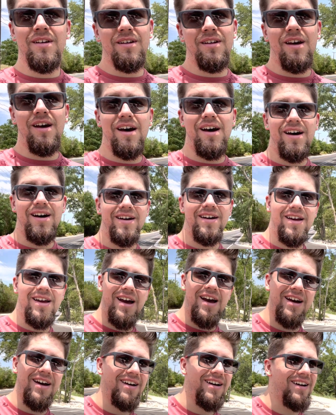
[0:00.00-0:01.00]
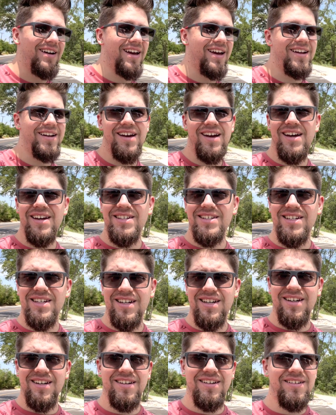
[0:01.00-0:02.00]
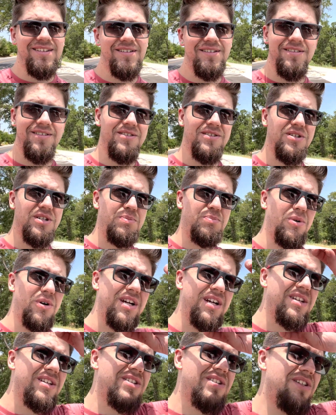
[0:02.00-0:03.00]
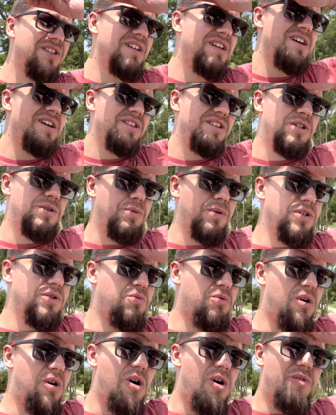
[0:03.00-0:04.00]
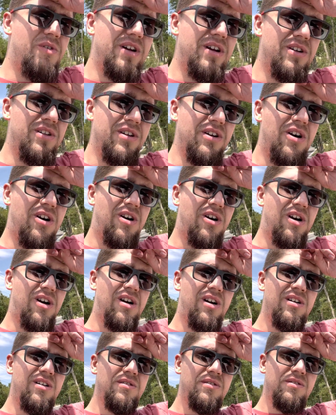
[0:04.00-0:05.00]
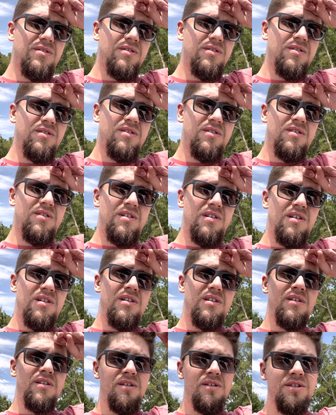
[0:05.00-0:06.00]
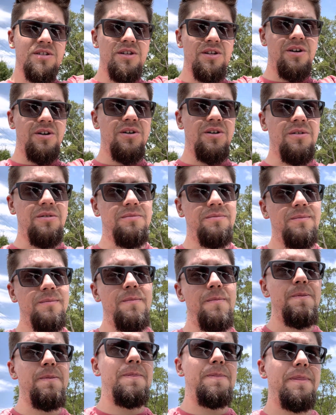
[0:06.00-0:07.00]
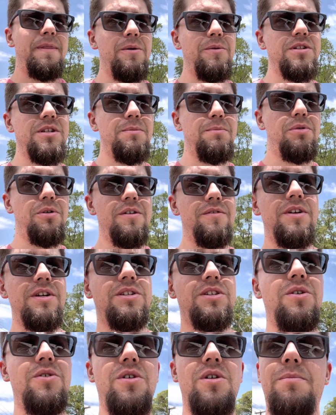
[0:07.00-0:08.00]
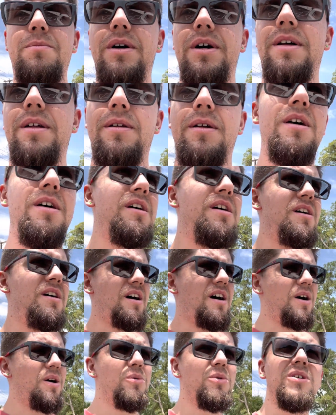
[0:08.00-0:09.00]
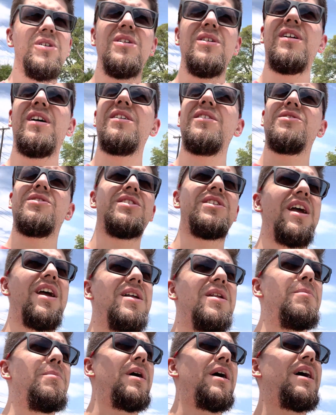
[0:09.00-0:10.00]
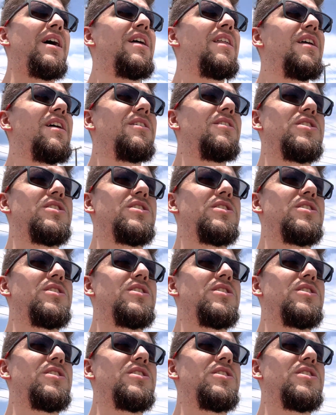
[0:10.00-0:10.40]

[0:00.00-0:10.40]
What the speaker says: Yeah, again, guys, springs were already on the car, so that was the previous owner, but I'll stand by that.